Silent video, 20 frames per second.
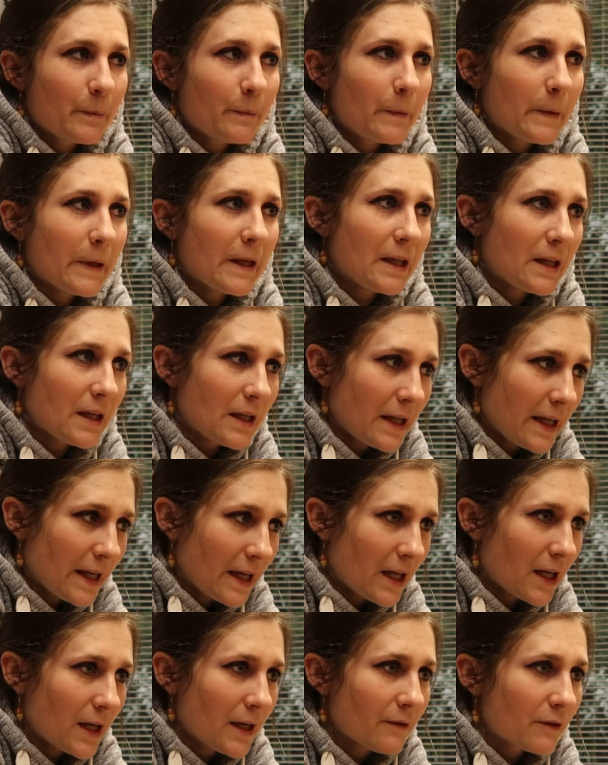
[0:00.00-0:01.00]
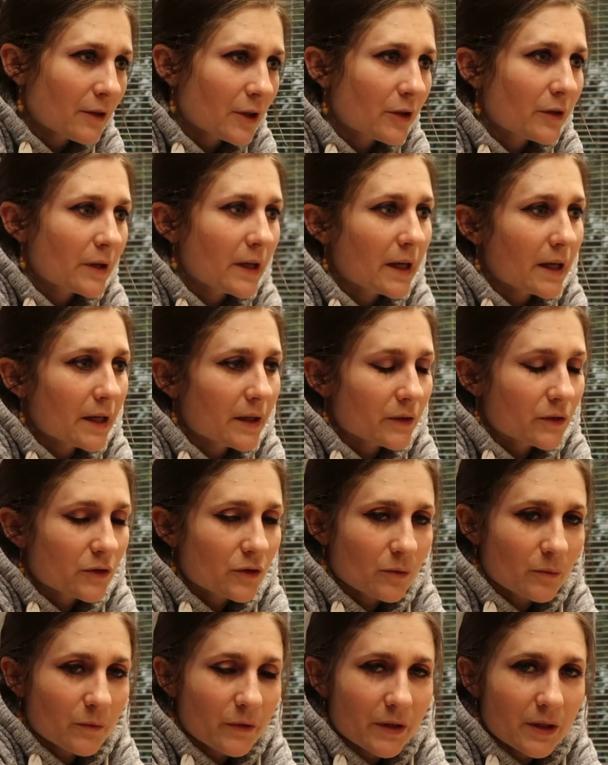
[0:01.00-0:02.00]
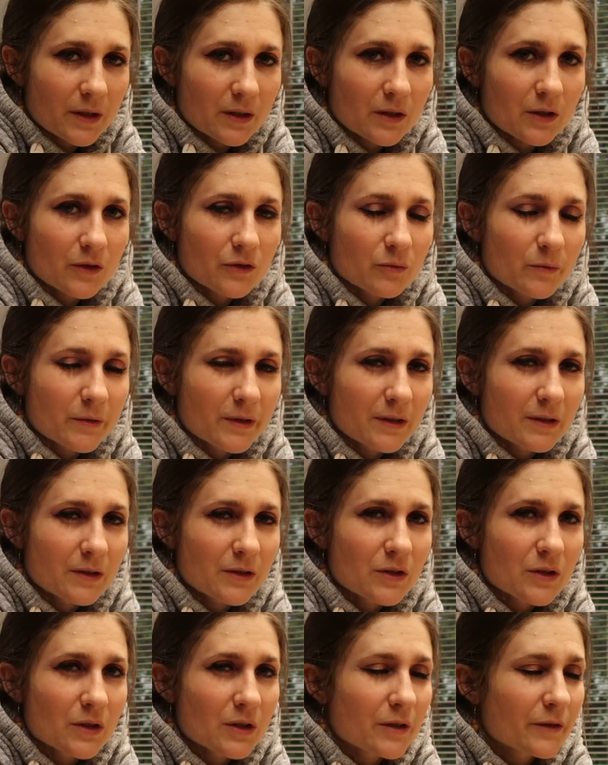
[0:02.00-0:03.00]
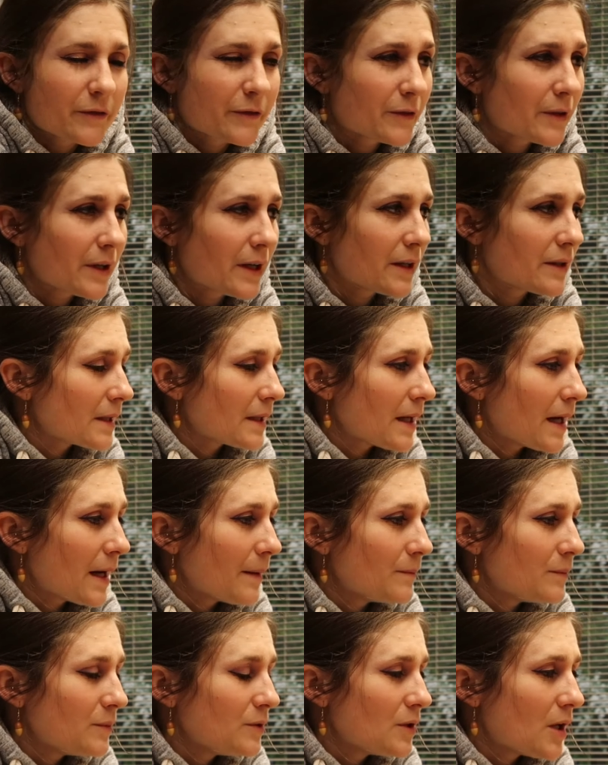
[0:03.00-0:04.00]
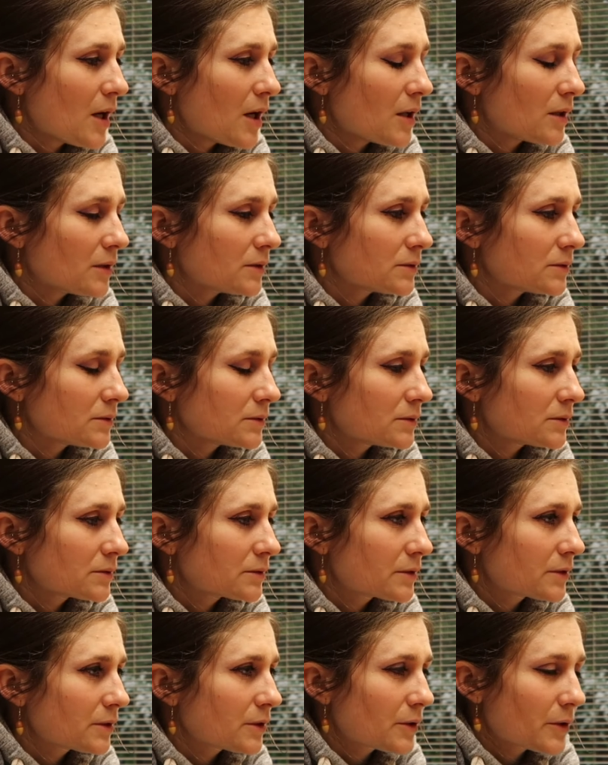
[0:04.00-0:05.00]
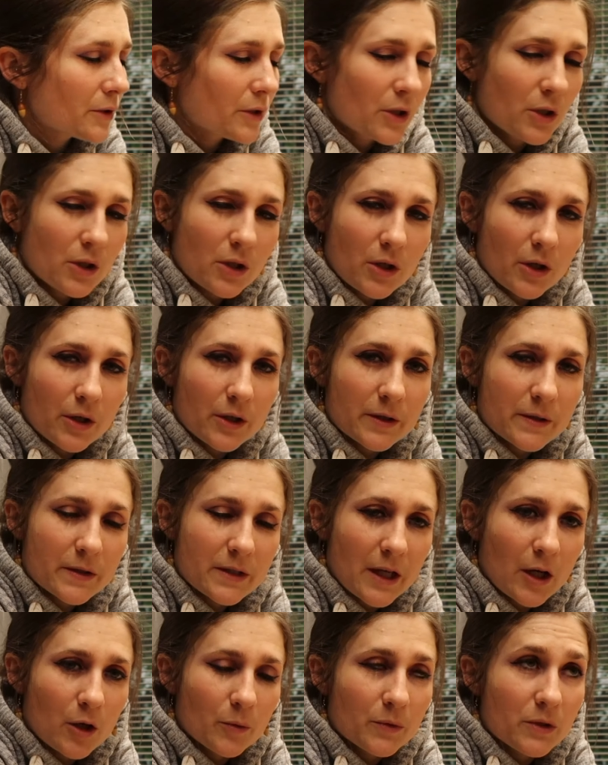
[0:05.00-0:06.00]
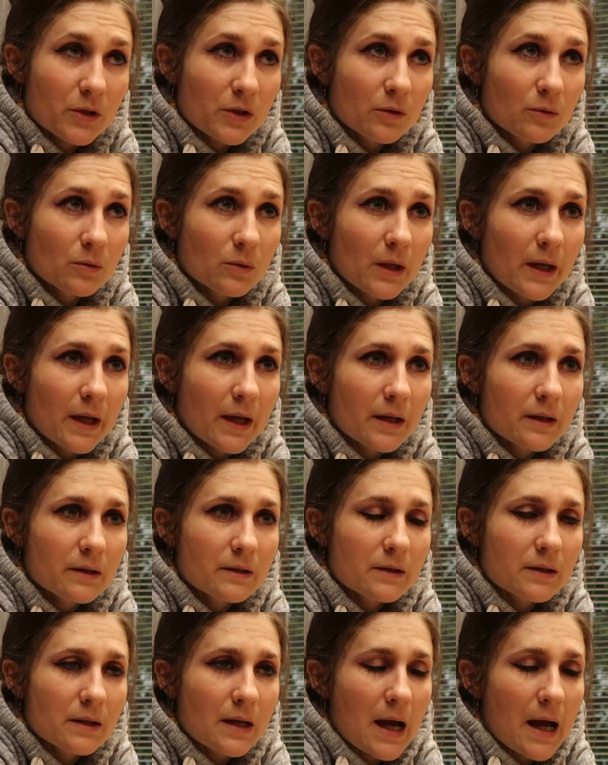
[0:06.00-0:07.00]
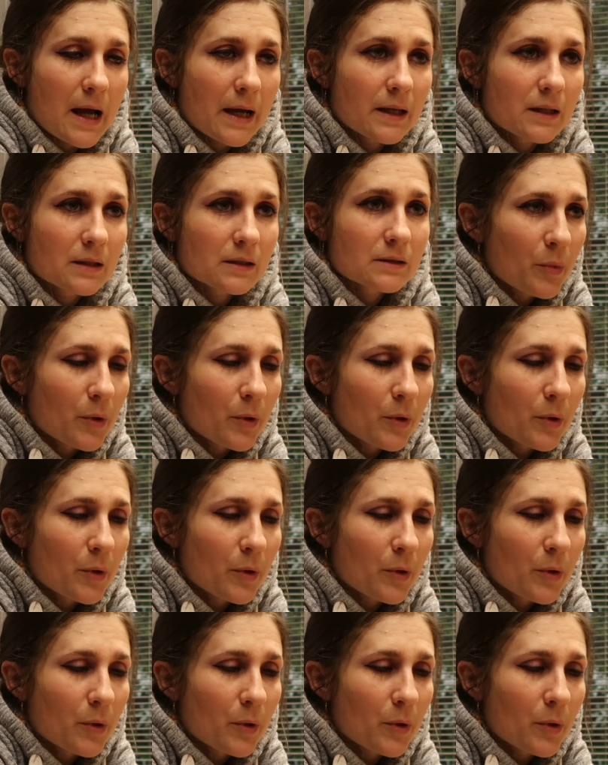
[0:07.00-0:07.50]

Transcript: been in here and created something and got something to show for it. I'm not gonna stay up too late tonight,